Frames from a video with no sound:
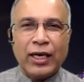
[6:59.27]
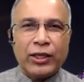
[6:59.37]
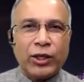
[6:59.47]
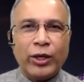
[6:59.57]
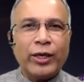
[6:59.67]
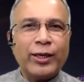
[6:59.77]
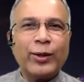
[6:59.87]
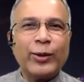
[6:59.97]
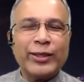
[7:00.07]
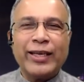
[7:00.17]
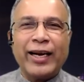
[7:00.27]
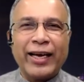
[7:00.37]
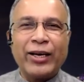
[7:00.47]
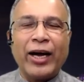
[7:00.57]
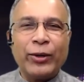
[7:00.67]
the only conclusion that
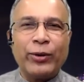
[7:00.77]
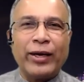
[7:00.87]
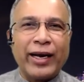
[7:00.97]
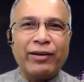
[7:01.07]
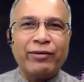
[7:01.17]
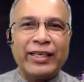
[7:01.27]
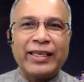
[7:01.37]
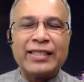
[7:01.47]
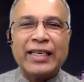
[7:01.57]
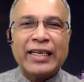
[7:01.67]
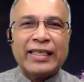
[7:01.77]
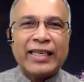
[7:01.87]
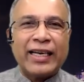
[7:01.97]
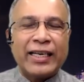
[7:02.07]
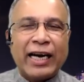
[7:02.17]
I could arrive with is
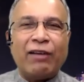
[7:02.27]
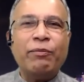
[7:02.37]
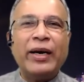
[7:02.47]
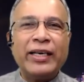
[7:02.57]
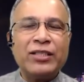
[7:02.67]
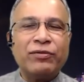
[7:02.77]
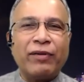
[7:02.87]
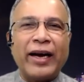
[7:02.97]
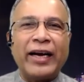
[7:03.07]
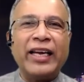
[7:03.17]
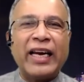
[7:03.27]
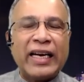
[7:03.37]
that government is finding it